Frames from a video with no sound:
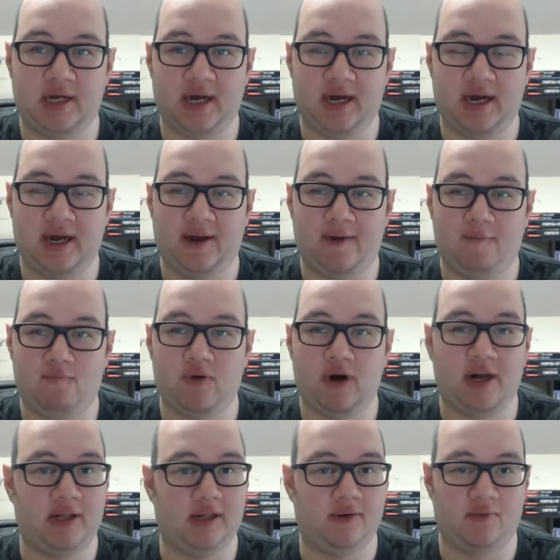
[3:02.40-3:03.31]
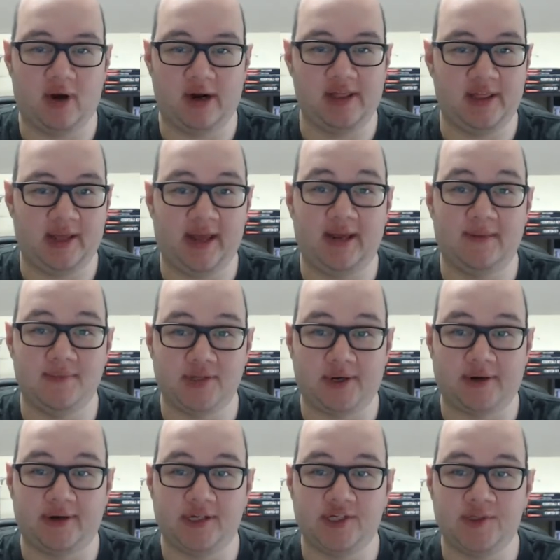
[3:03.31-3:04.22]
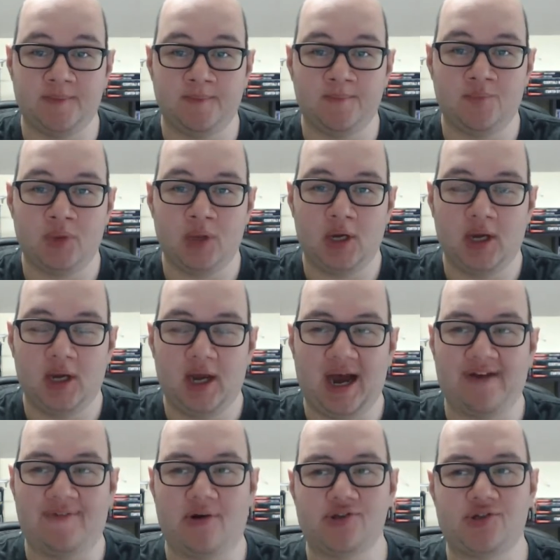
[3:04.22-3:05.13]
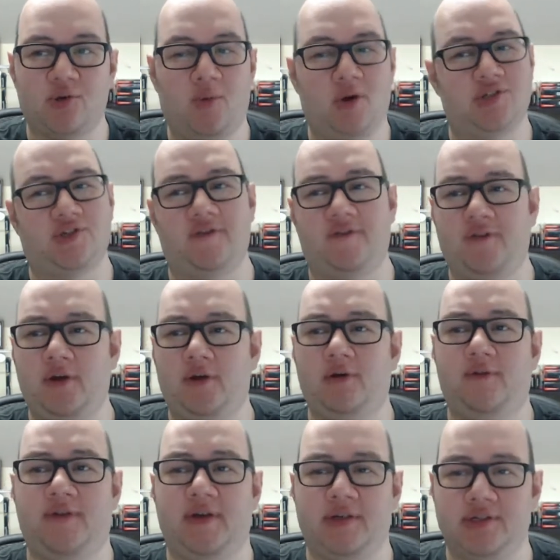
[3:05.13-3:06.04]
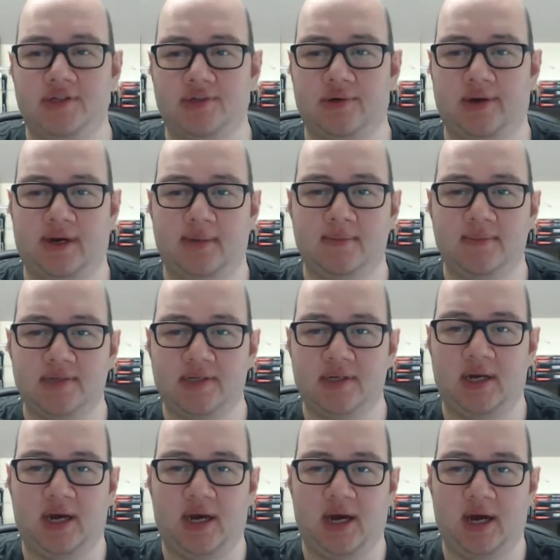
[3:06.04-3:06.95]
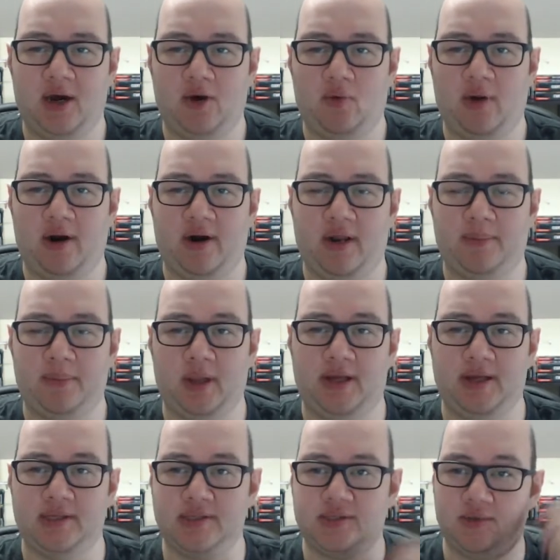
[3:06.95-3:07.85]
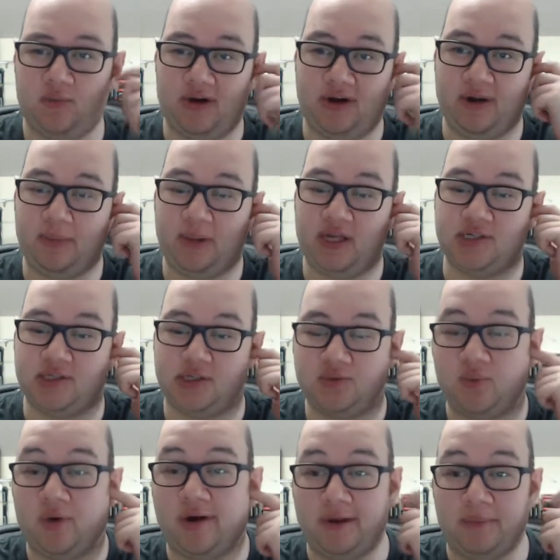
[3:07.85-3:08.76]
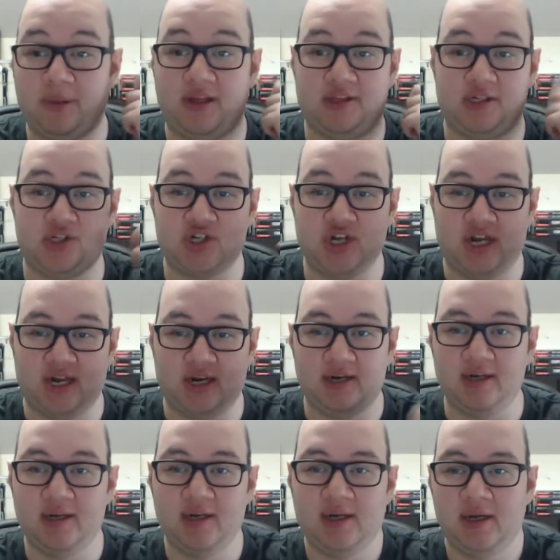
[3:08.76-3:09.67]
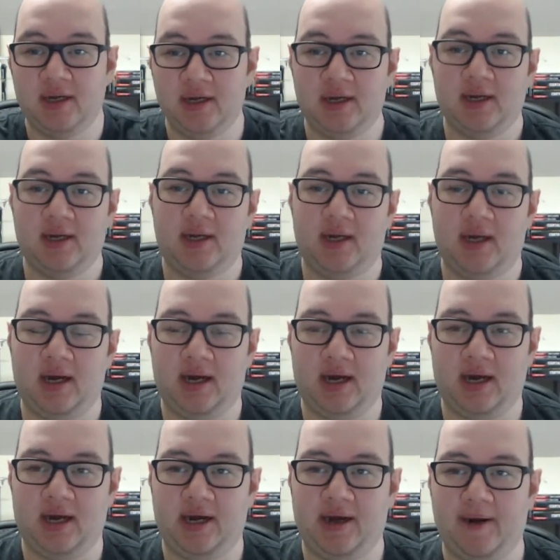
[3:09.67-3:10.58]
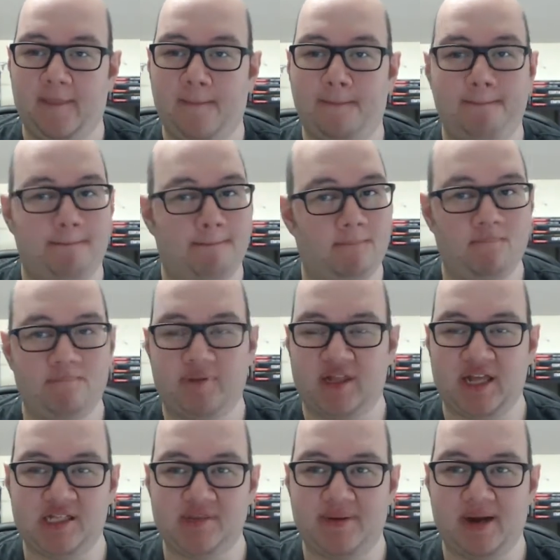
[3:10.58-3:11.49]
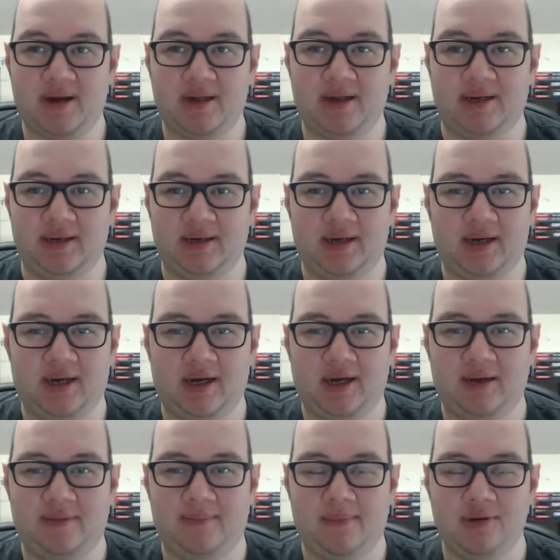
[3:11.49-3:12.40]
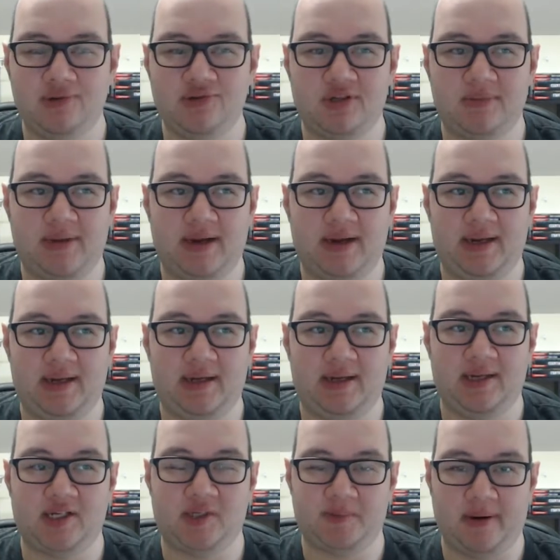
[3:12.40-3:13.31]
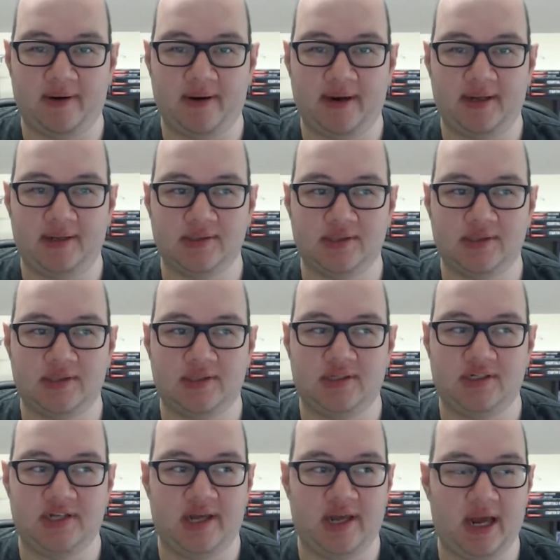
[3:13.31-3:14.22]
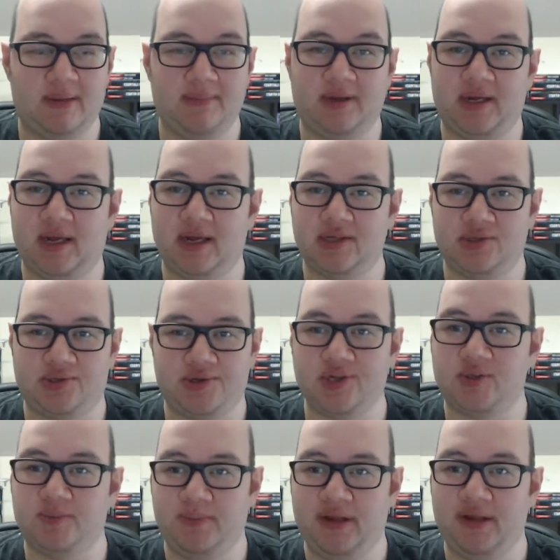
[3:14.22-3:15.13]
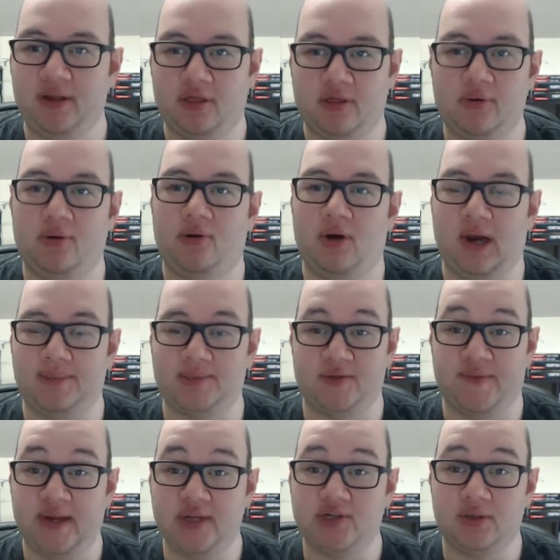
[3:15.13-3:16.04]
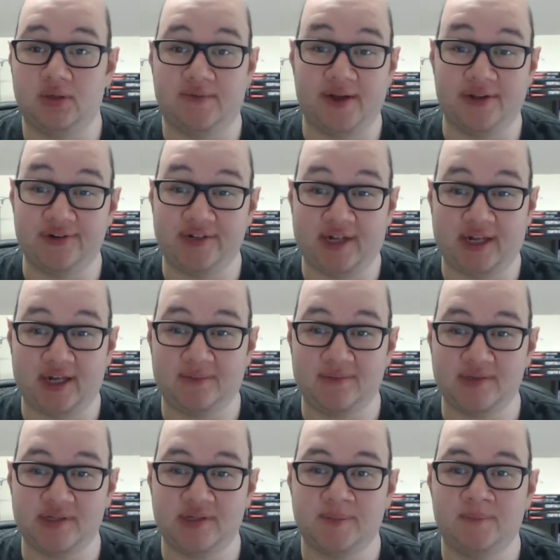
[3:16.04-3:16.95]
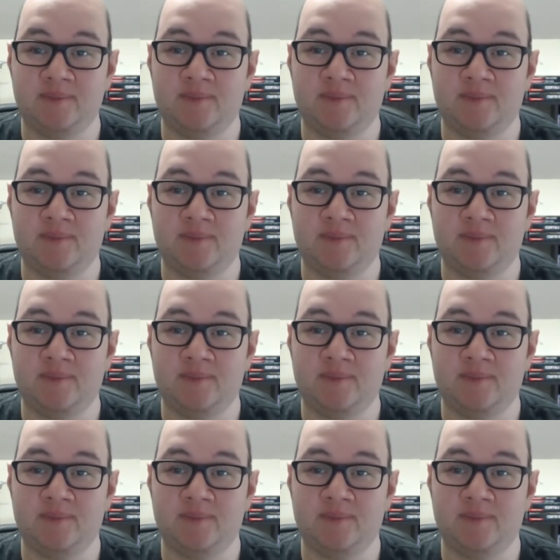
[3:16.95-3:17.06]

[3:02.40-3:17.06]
running the game series. I've also watched a few of his streams where he played the chain, but that's about it. Most of my experience DMing has just been through observation of other DMs.